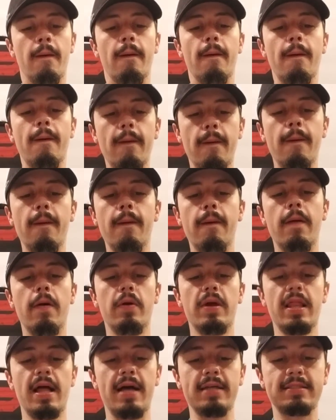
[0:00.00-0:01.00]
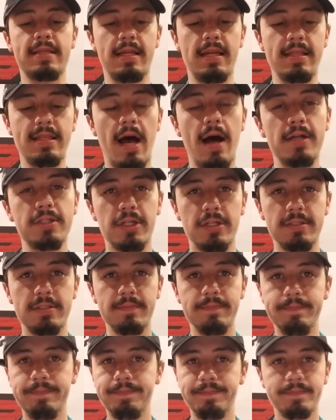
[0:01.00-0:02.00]
Ooh, we lost on the Dodgers
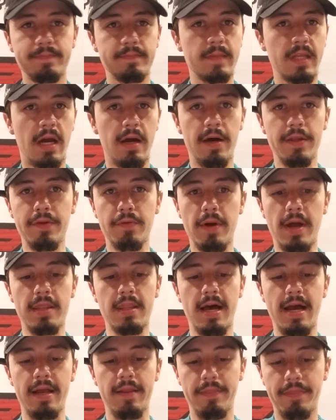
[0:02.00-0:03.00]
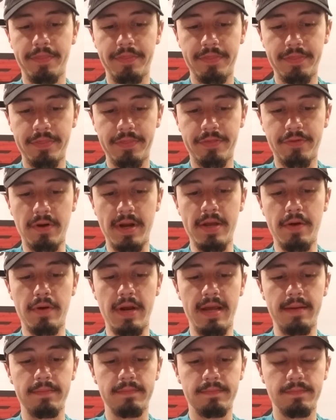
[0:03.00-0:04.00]
on the run line. Three
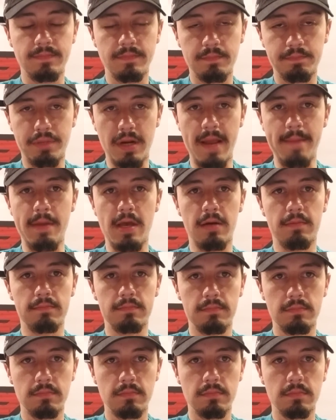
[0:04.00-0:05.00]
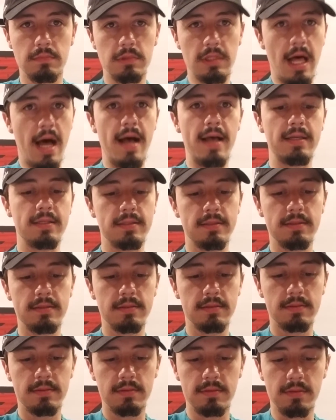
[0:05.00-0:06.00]
unit premium loss.
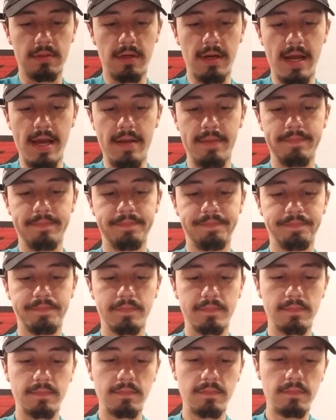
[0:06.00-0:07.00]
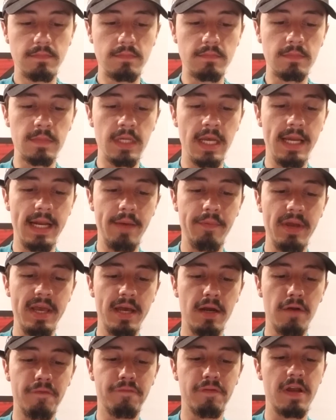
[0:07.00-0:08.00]
All right. And then we
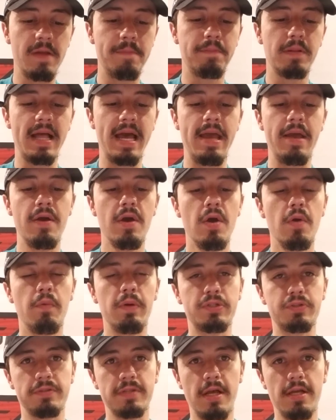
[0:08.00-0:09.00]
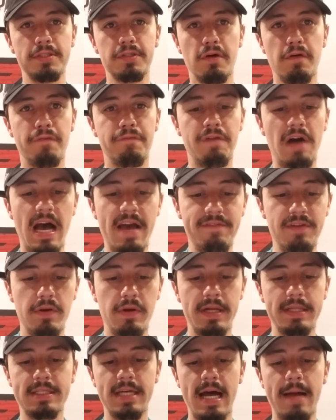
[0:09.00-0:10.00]
hit our free play, which was also a five
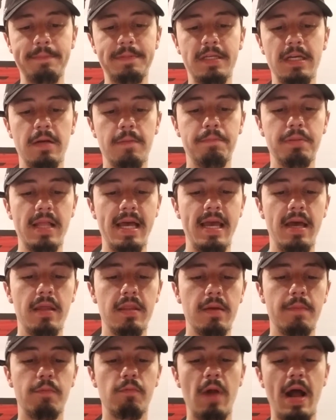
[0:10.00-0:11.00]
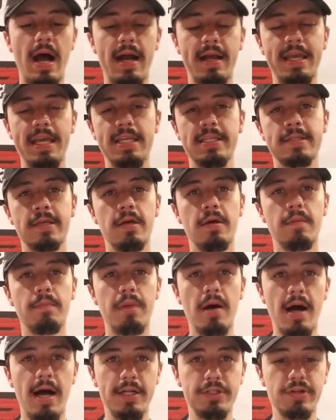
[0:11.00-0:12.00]
unit top tier play on the Rockies
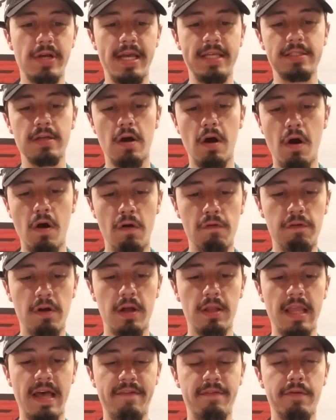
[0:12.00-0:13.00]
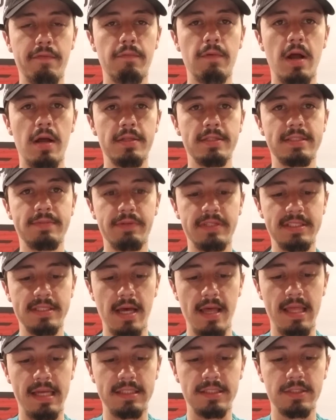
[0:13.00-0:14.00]
Padres over 11 runs. We
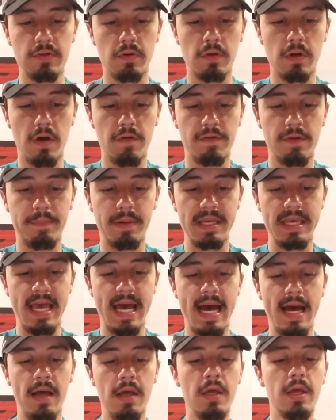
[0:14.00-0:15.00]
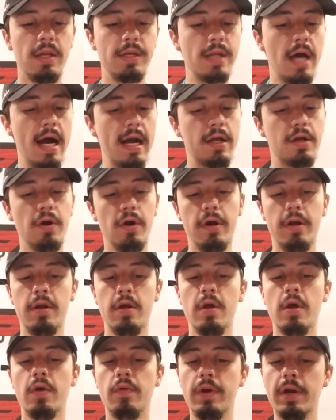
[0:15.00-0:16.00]
saw that soar over, but yeah, not good.
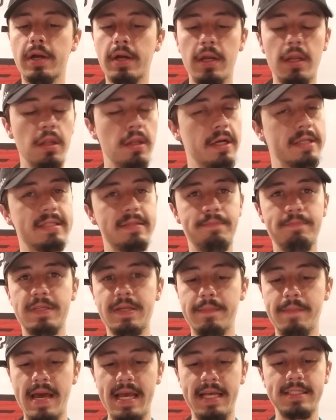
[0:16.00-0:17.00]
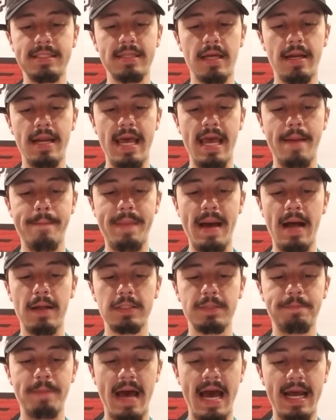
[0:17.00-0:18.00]
We're going to look to make Sunday a
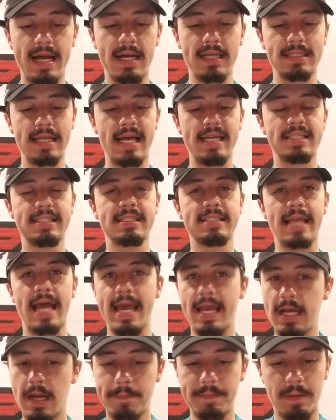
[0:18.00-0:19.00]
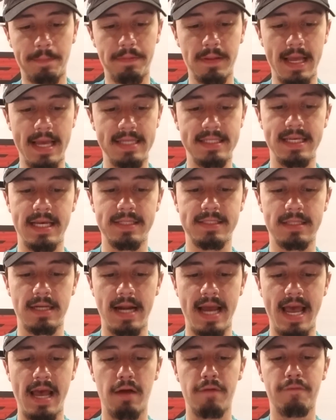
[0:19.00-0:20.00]
bounce back because I stank up the place
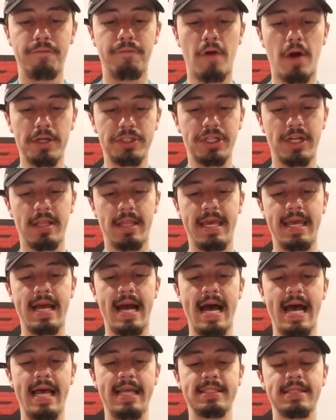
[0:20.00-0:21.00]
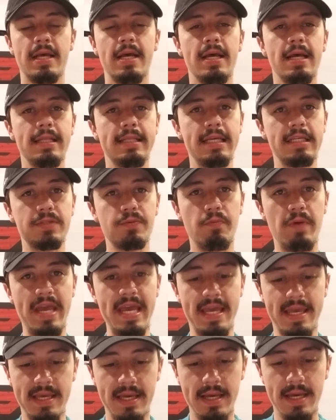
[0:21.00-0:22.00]
yesterday. Unfortunately, guys, this
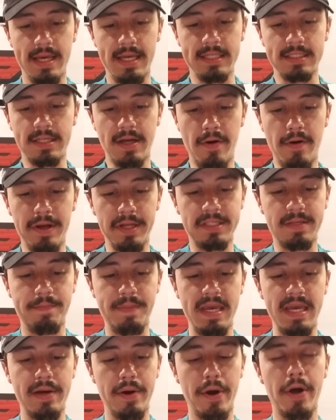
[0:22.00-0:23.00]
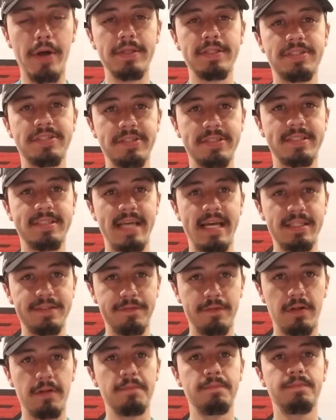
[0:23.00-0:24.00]
week is going to be
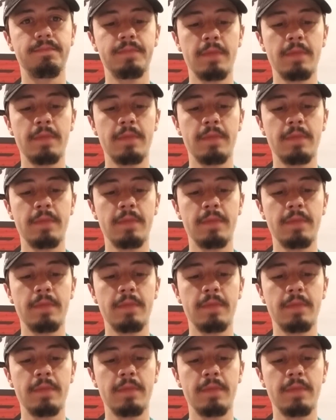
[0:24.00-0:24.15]
unsuccessful.